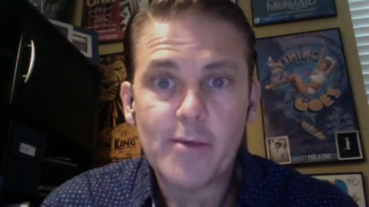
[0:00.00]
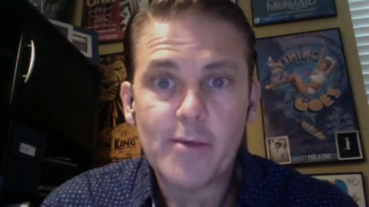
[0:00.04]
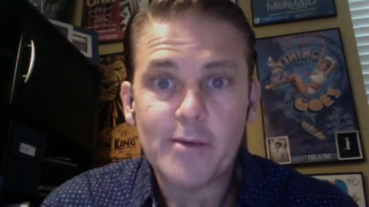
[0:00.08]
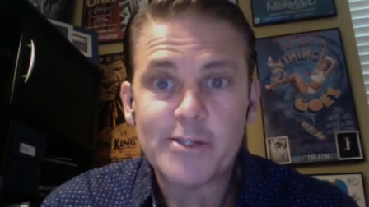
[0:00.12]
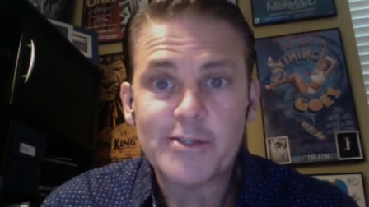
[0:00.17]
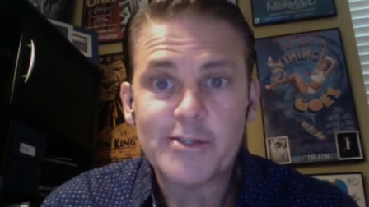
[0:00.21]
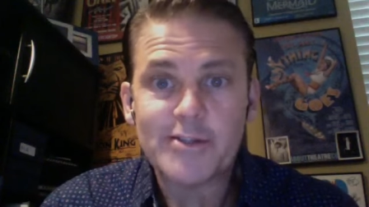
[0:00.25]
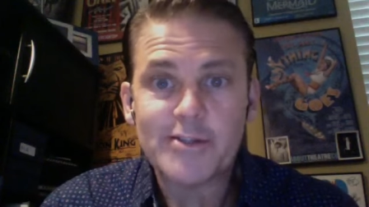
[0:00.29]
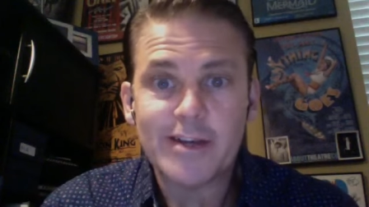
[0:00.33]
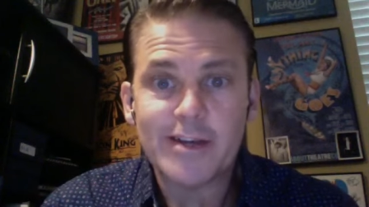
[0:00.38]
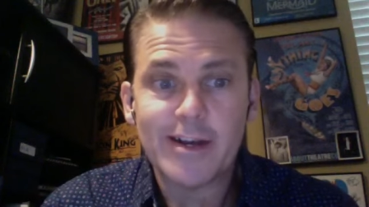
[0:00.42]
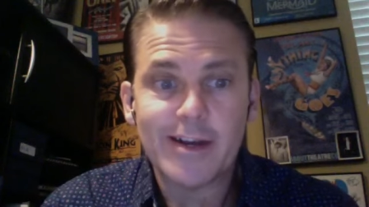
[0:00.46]

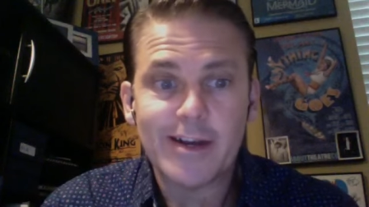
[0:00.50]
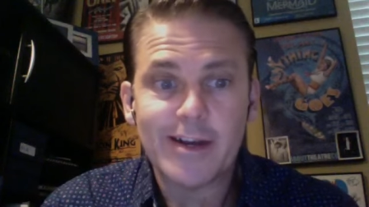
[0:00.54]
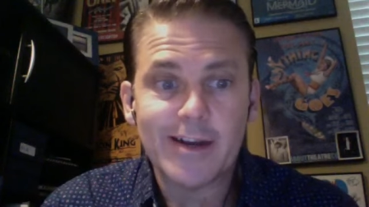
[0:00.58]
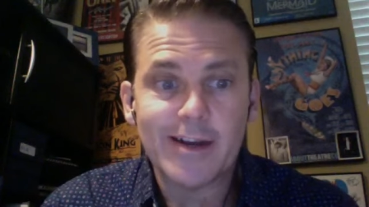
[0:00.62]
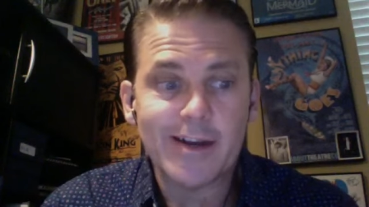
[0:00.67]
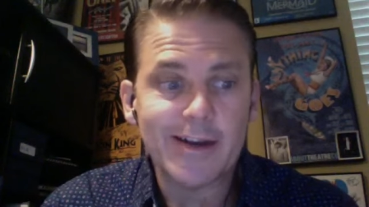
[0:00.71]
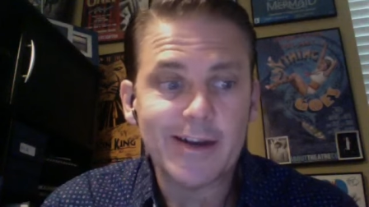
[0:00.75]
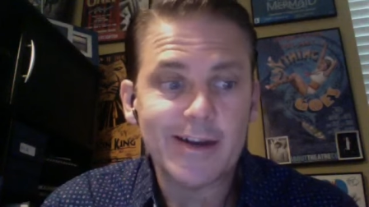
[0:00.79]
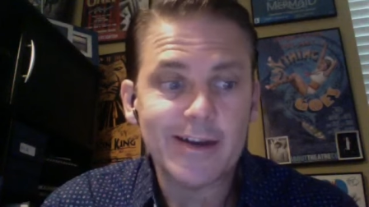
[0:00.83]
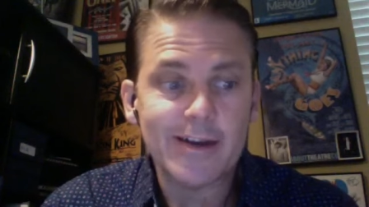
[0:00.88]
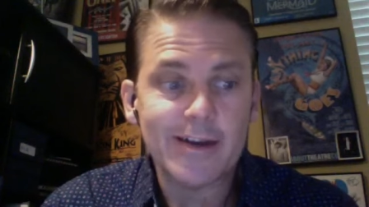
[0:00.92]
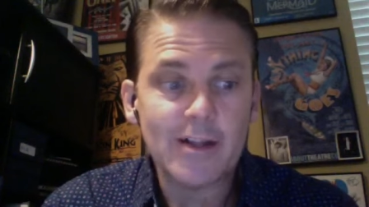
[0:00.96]
which is
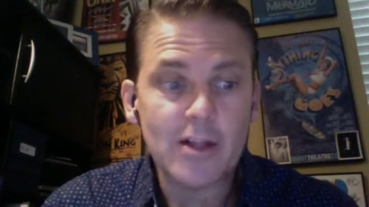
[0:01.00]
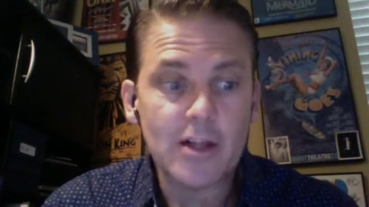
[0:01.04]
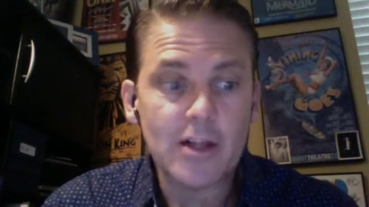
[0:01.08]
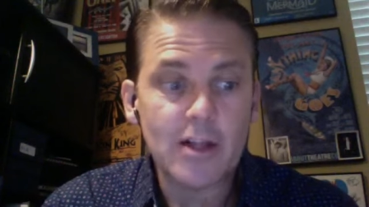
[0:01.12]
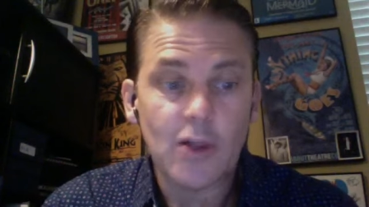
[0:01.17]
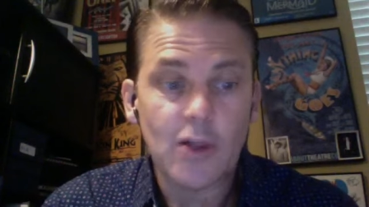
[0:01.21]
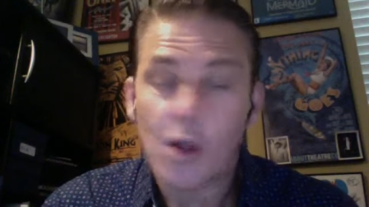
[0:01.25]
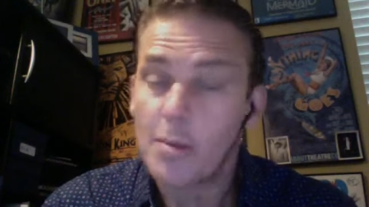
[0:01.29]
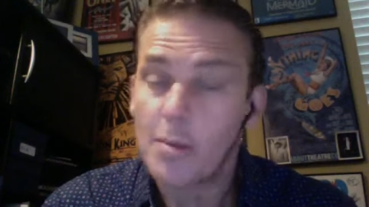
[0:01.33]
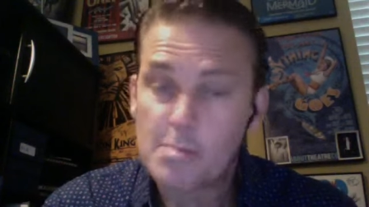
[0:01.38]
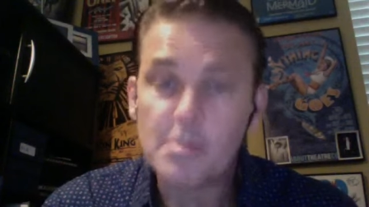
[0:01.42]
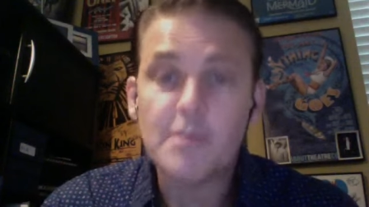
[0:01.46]
uh,
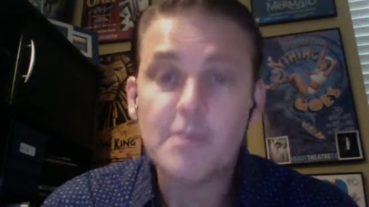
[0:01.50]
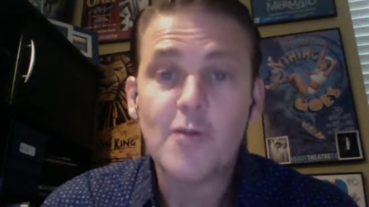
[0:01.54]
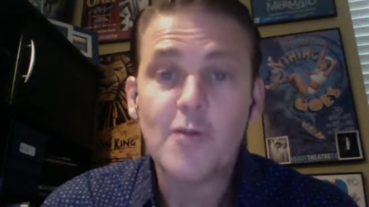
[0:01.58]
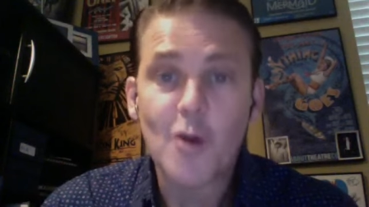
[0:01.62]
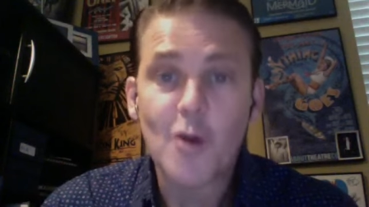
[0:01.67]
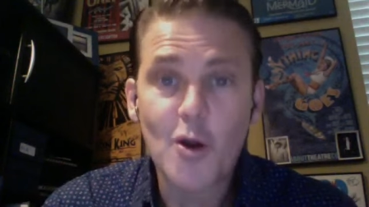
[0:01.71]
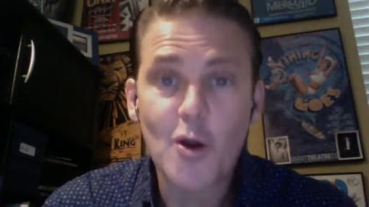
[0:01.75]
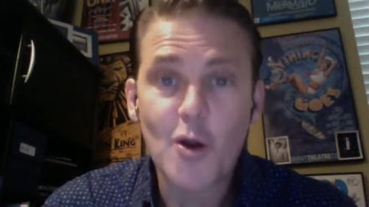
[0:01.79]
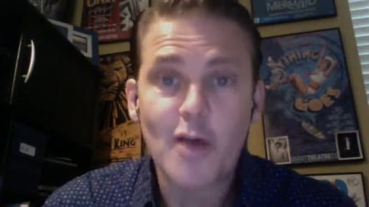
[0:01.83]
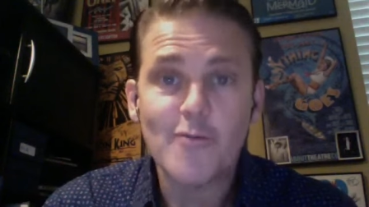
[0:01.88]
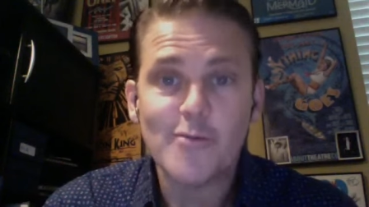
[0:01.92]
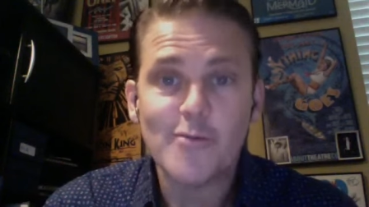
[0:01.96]
a lot of
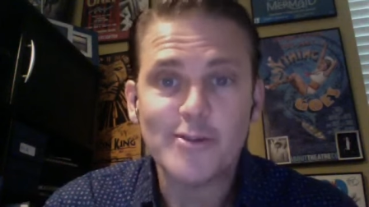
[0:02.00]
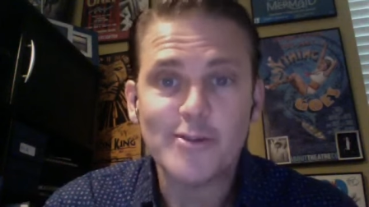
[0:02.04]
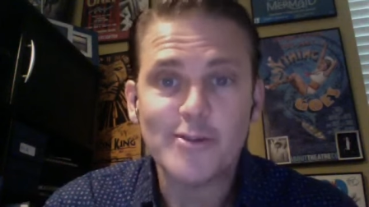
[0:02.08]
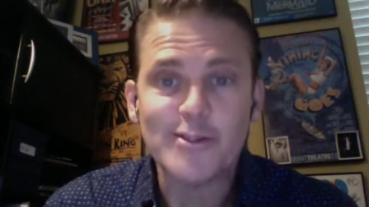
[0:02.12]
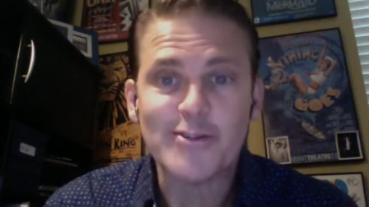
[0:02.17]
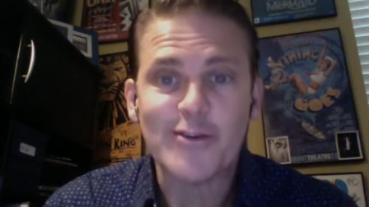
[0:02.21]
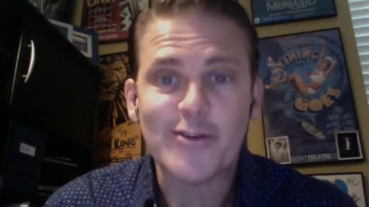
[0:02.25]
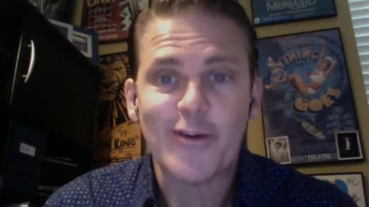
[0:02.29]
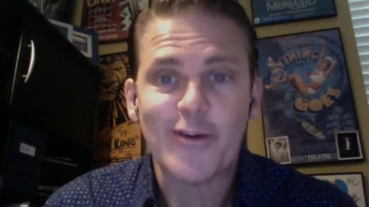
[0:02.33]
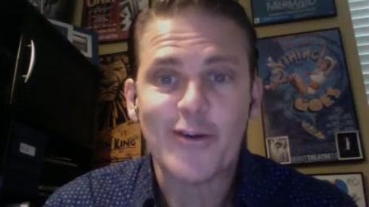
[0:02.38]
people have heard of, which is